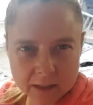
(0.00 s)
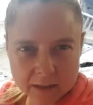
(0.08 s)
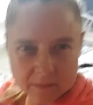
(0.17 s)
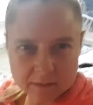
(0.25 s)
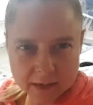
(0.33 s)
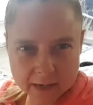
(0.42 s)

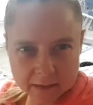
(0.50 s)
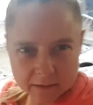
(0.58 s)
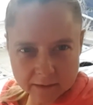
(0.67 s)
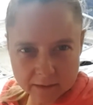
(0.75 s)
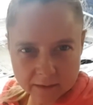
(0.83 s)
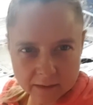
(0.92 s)

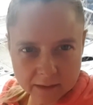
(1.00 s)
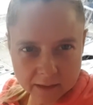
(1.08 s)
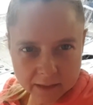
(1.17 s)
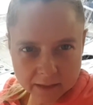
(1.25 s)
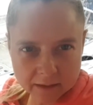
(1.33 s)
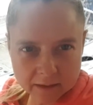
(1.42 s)
sanded and
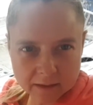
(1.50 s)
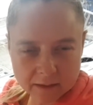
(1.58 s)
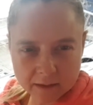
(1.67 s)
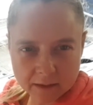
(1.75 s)
cleaned